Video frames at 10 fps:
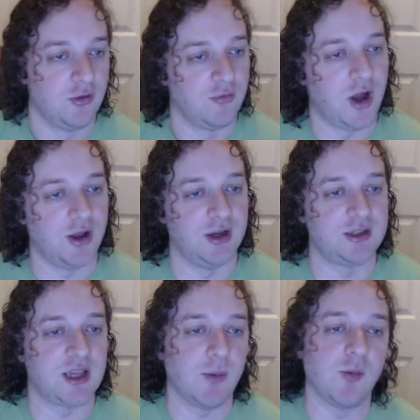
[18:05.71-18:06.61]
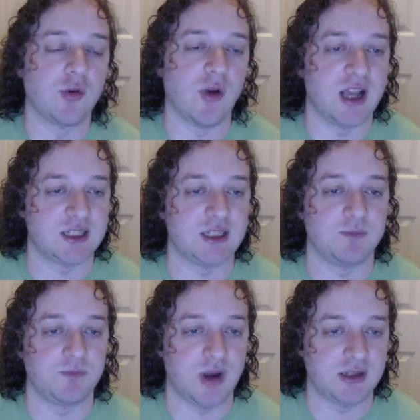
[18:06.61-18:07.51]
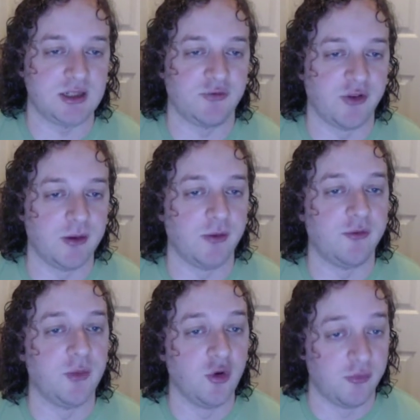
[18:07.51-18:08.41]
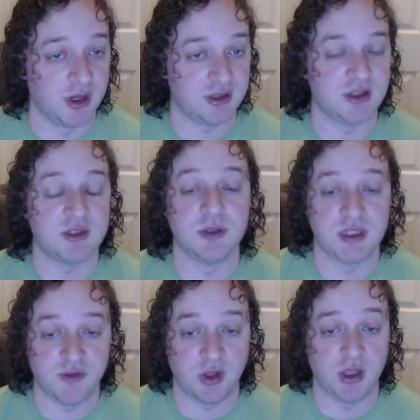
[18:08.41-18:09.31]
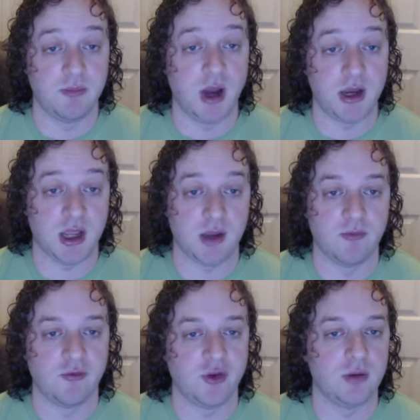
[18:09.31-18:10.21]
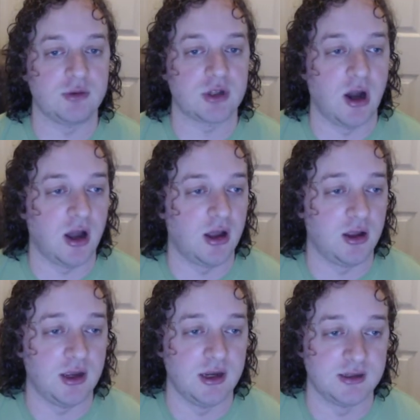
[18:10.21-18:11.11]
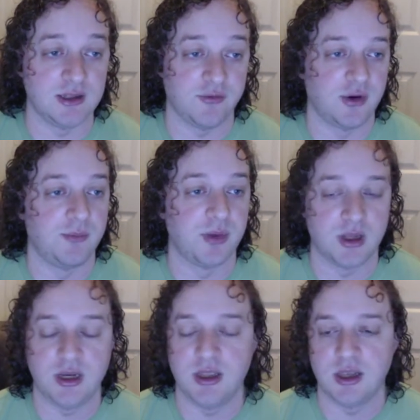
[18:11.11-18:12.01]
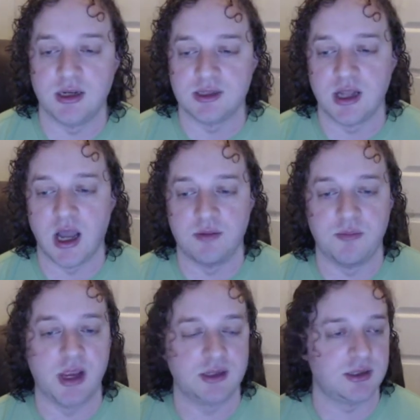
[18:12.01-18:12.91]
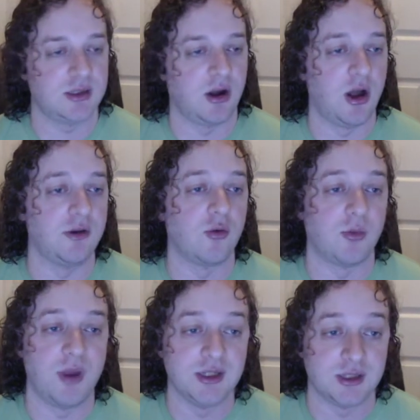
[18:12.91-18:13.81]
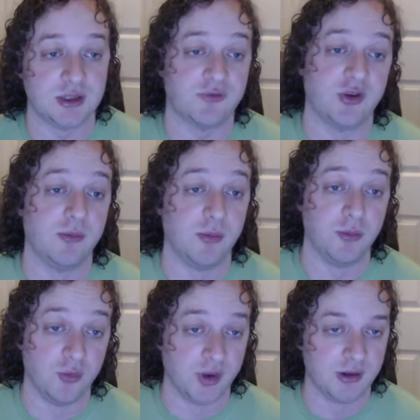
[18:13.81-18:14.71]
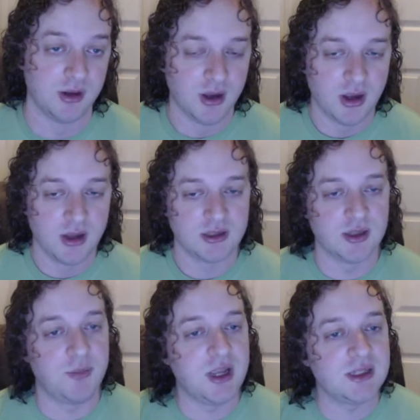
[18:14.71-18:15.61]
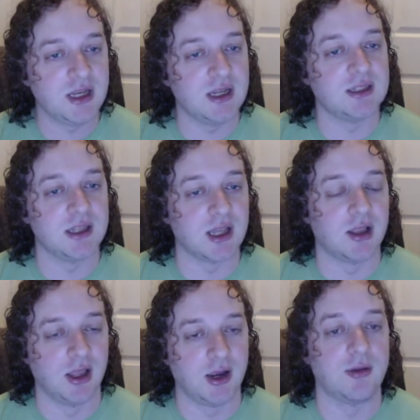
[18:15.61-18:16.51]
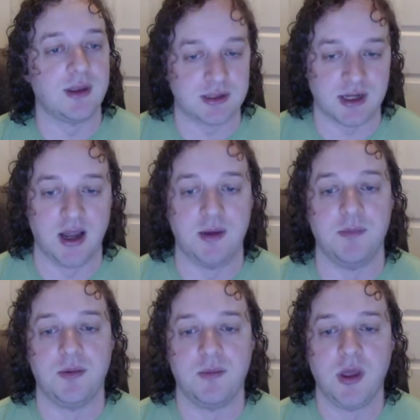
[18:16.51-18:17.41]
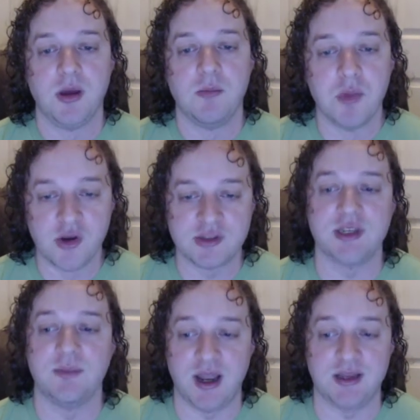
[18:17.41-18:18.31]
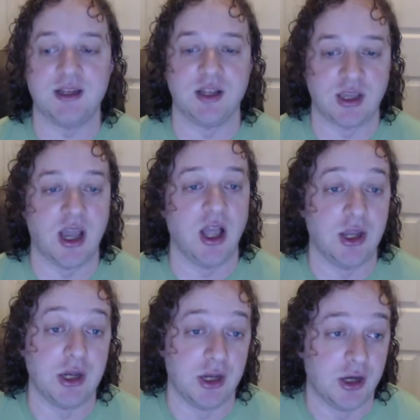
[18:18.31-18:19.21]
While inescapable grasp suppresses freedom of movement, specifically by name, Freedom's Call is a different ability that is not based on or mentions freedom of movement. So the PC is in the clear this time, mostly by a technicality.